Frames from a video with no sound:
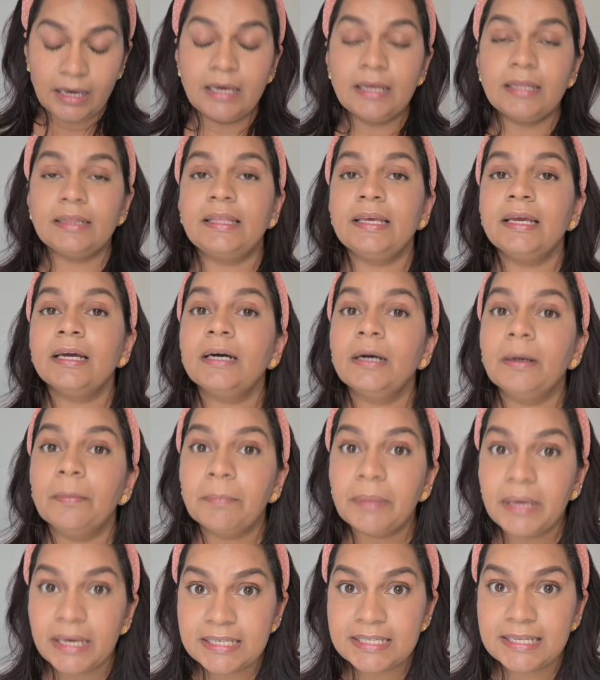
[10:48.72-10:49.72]
they are
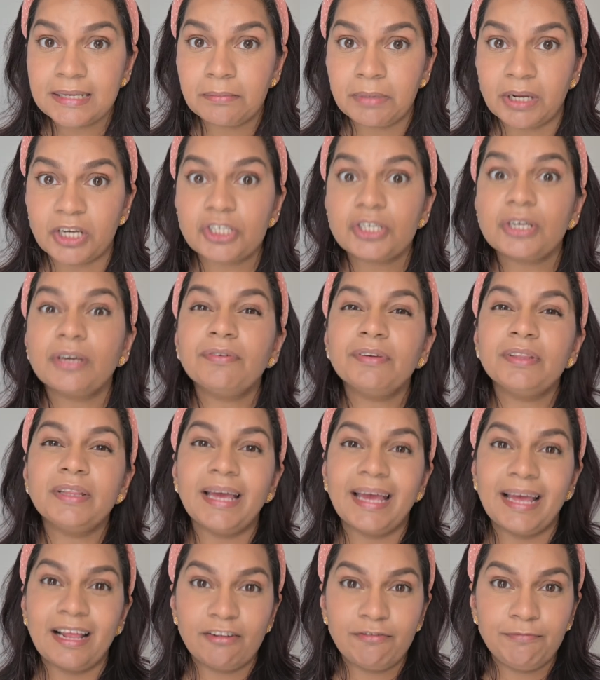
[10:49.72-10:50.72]
amazing blush. Even the
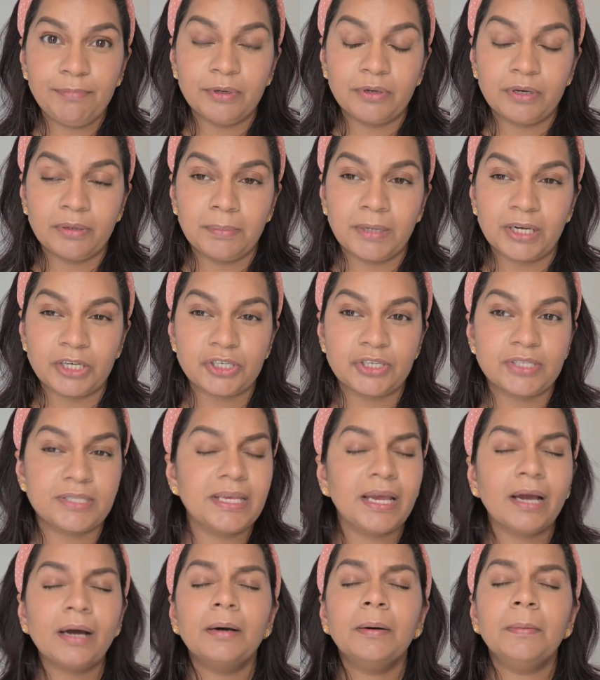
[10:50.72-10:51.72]
e.l.f. beauty blushes,
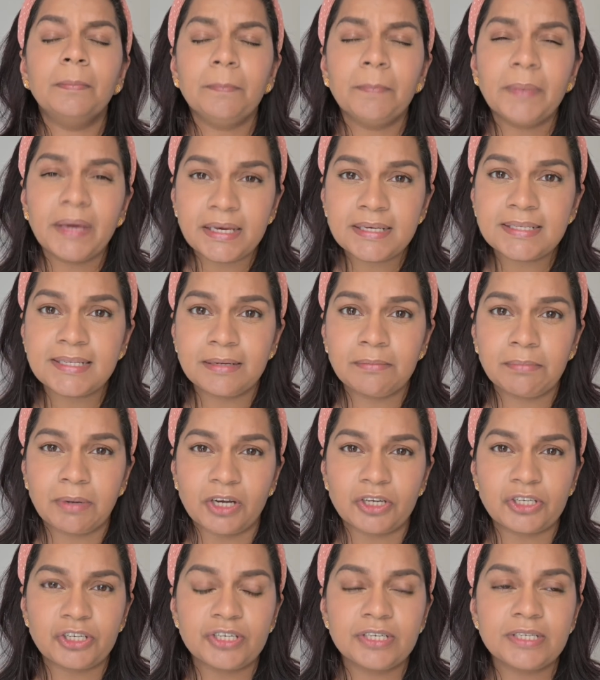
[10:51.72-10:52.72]
they are amazing
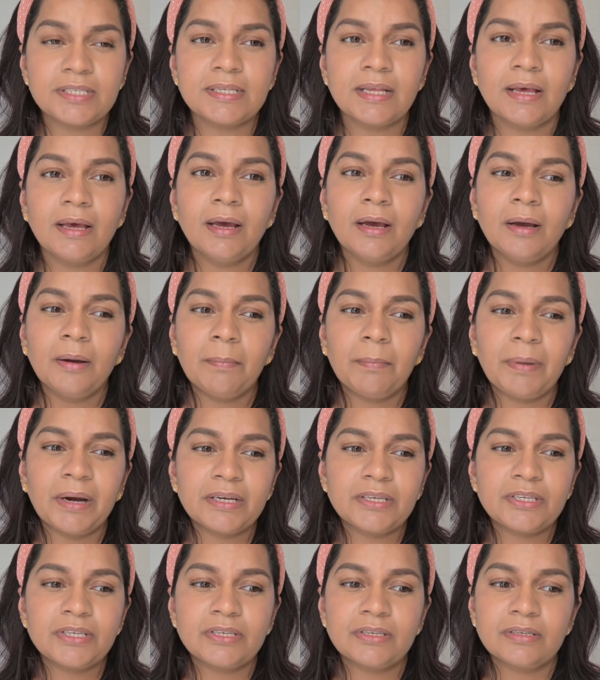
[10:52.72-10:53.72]
blushes,
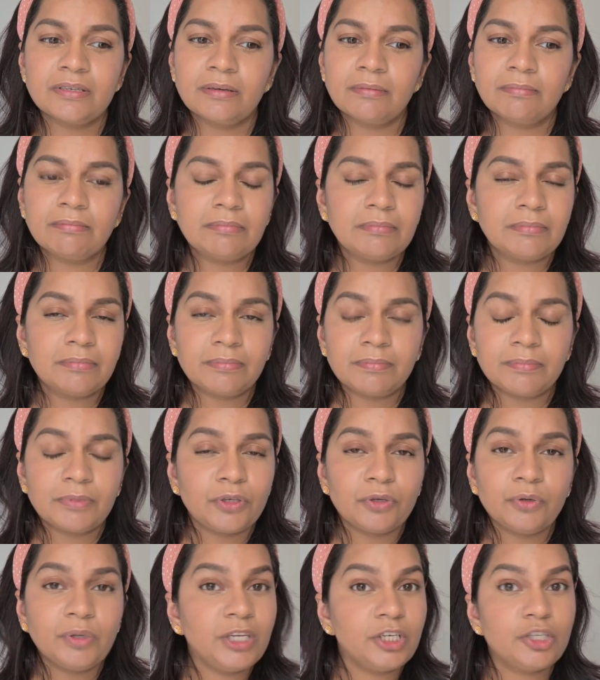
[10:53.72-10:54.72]
but
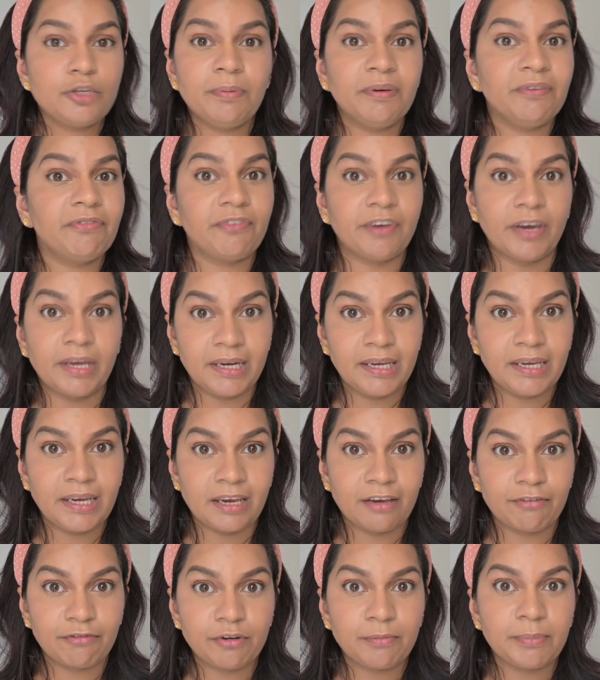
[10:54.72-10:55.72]
you need to be very
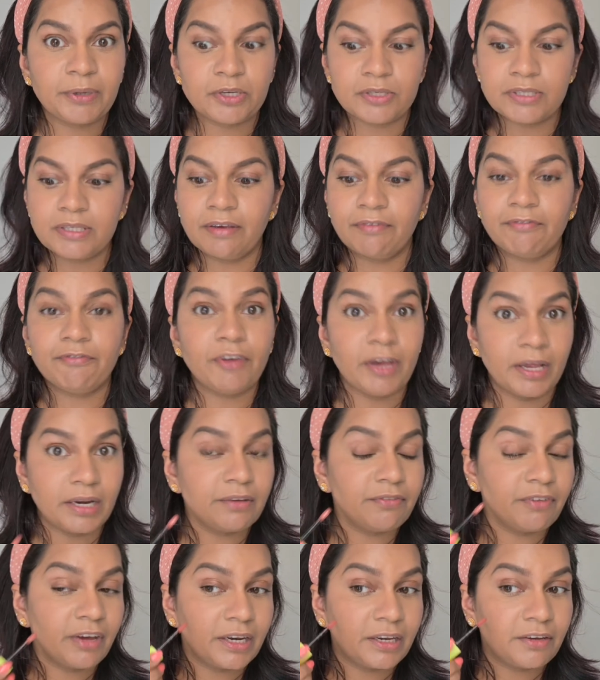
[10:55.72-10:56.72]
careful because they're
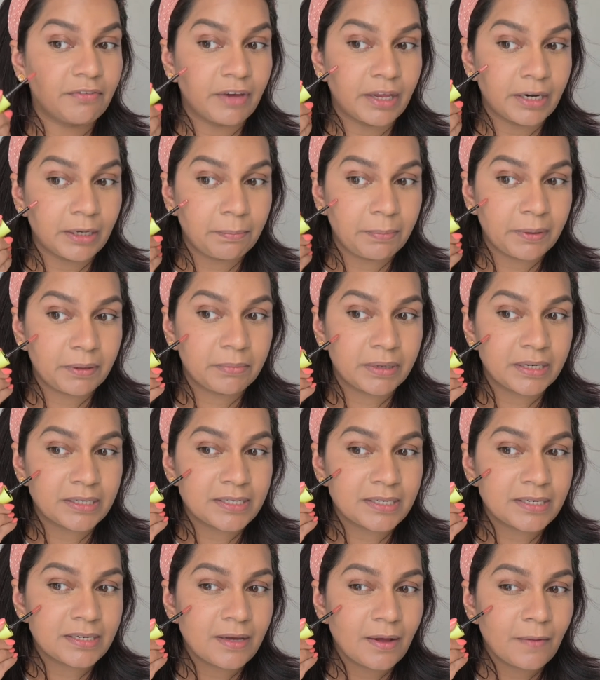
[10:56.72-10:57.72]
very
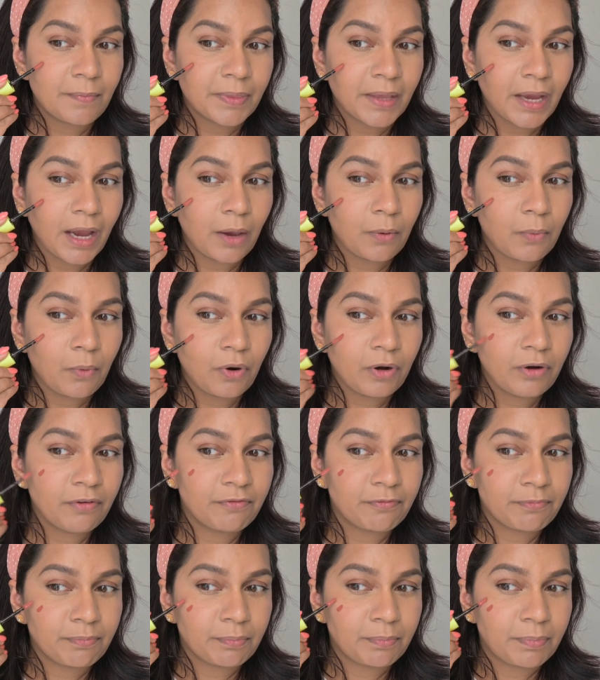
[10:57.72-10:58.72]
pigmented. I want
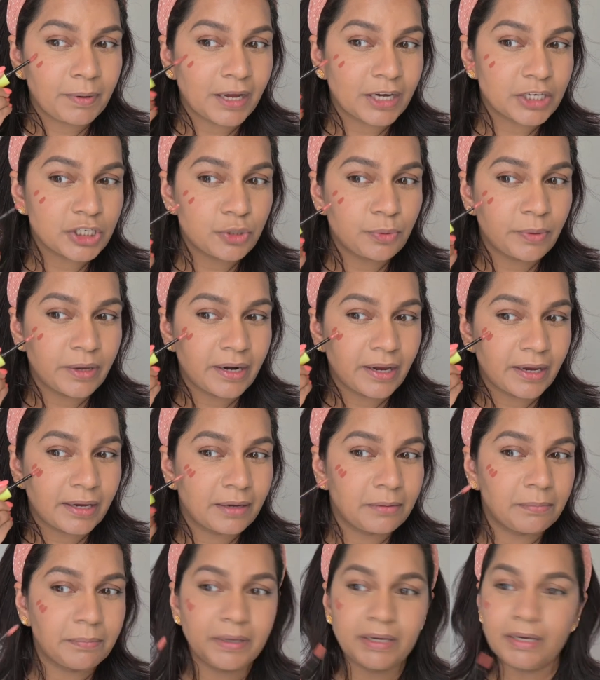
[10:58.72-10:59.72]
a blush where I
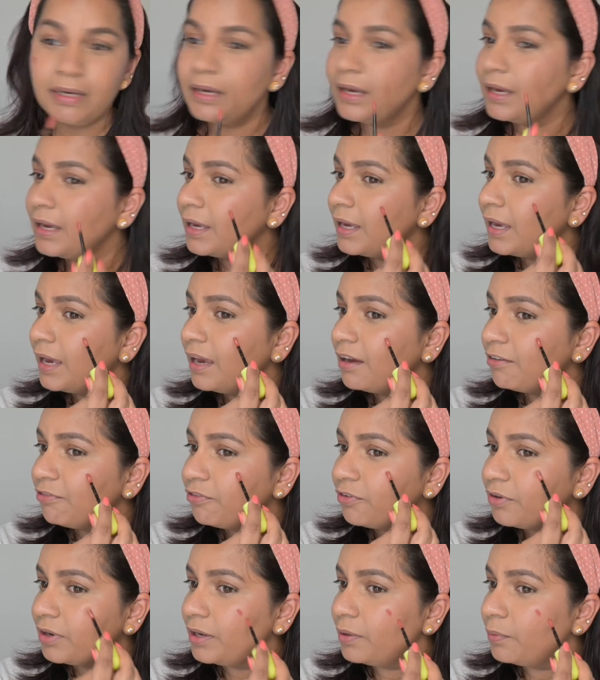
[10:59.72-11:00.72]
can be
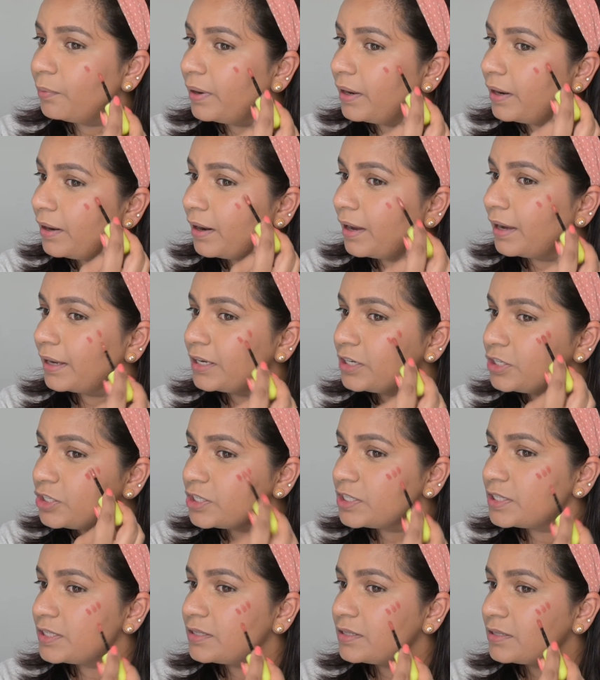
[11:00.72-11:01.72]
carefree, where I can
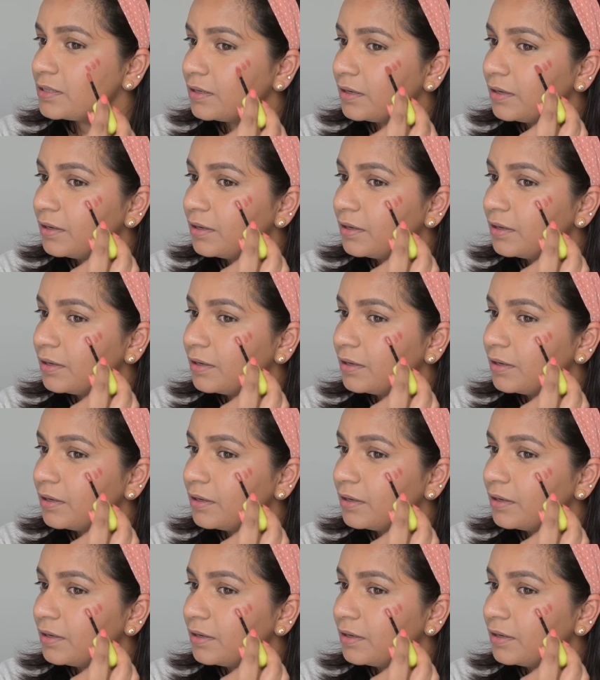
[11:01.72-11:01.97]
just